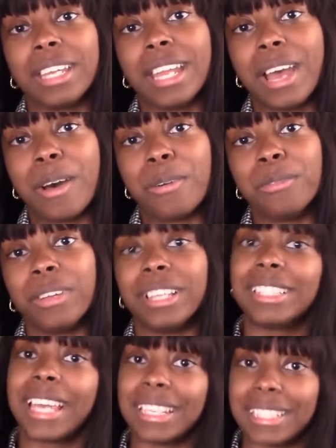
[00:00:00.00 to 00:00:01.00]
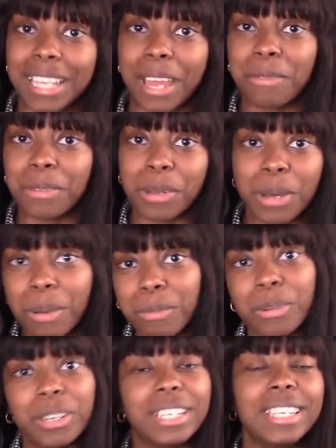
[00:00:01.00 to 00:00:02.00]
and how fantastic I feel
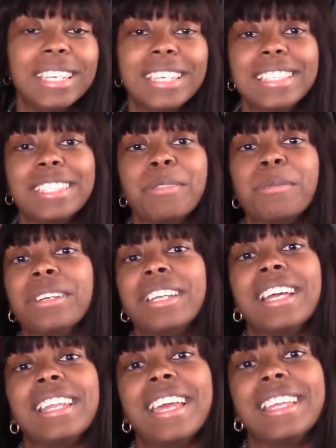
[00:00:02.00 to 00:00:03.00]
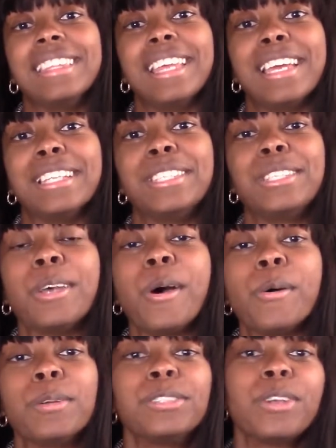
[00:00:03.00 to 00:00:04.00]
Upwork is and whatnot like that.
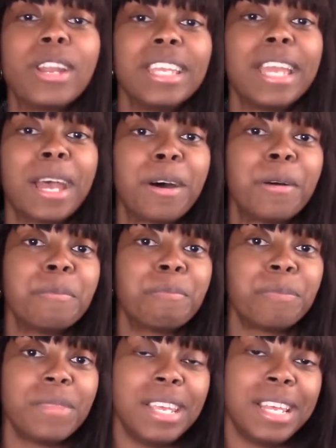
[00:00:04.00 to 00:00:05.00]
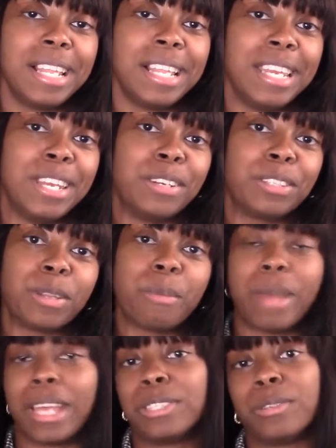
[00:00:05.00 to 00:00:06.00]
So starting out, here's a
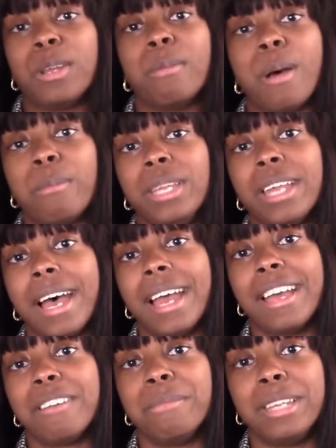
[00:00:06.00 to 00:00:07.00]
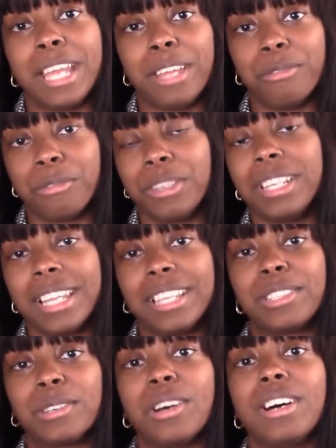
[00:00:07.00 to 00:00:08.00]
little backstory about me. I have been a
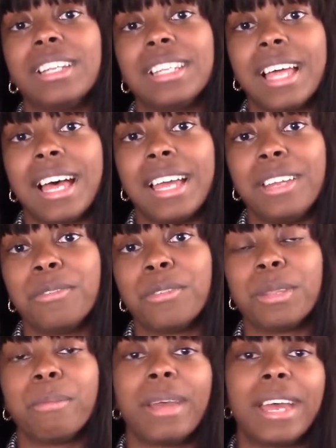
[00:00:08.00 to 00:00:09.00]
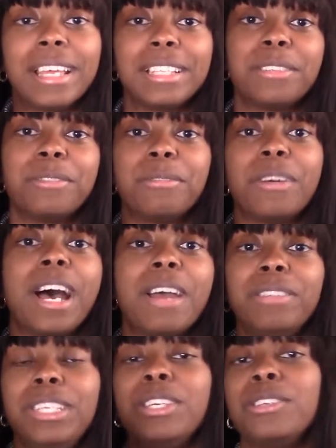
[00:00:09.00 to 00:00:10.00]
freelancer online for the past
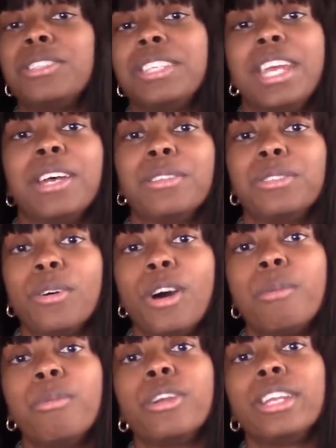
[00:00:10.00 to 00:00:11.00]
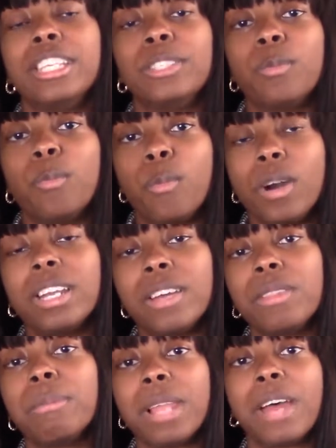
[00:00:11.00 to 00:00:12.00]
5 years now. So Upwork is one
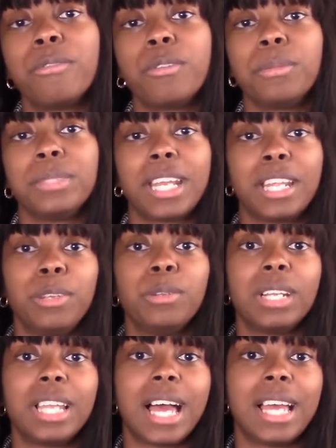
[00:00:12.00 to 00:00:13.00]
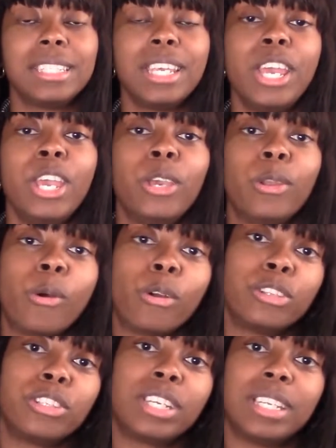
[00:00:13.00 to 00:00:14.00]
of the platforms that I utilize in
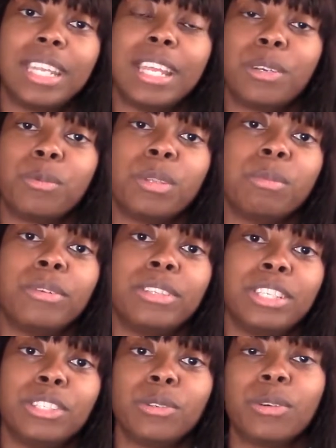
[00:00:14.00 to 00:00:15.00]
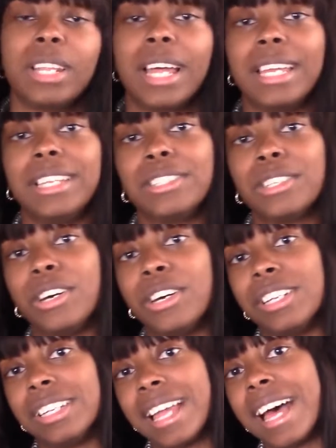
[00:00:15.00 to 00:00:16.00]
order to connect with potential clients
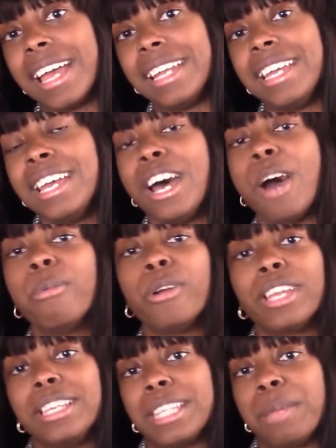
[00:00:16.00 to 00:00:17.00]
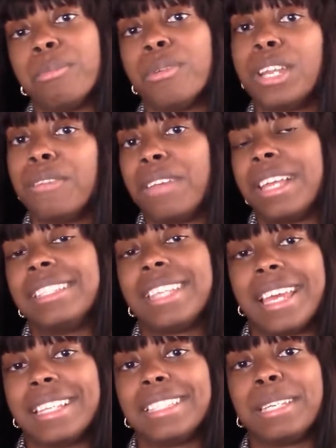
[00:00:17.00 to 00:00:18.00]
online. Upwork is a pretty
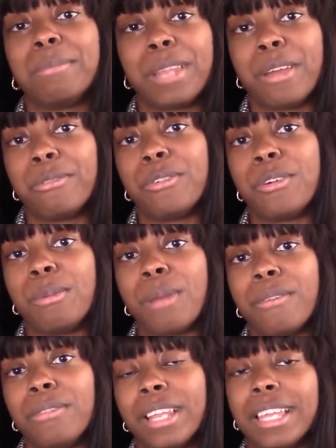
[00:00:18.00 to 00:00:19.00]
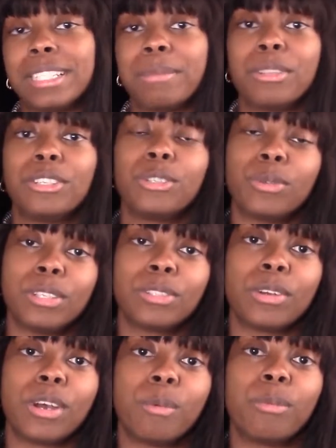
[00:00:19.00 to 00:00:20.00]
fantastic platform. I feel like some of the
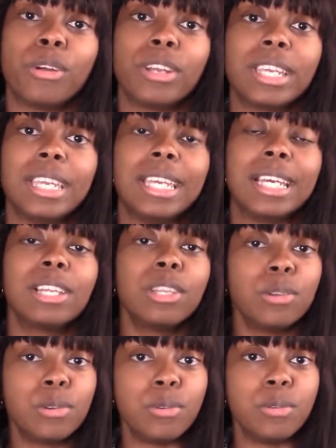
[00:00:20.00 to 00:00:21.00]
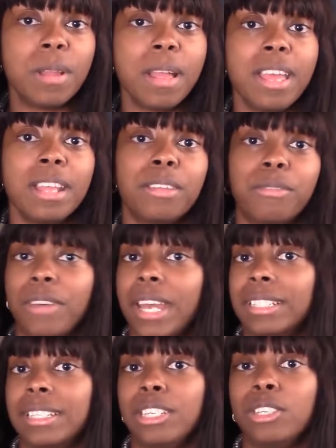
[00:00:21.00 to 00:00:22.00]
strengths of Upwork include the
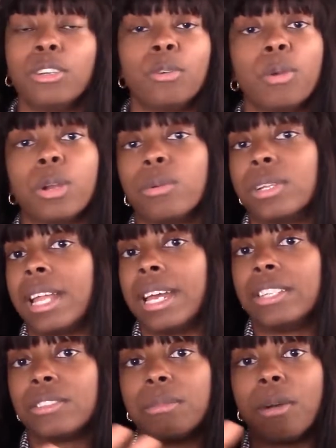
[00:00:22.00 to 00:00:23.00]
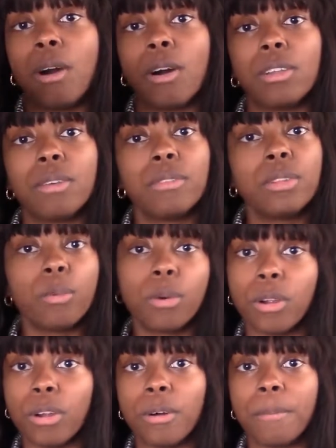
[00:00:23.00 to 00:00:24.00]
fact that you can work with clients from all over the
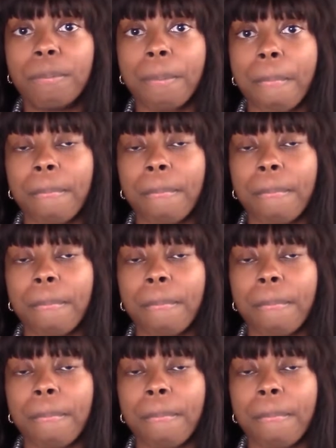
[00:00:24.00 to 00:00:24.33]
world.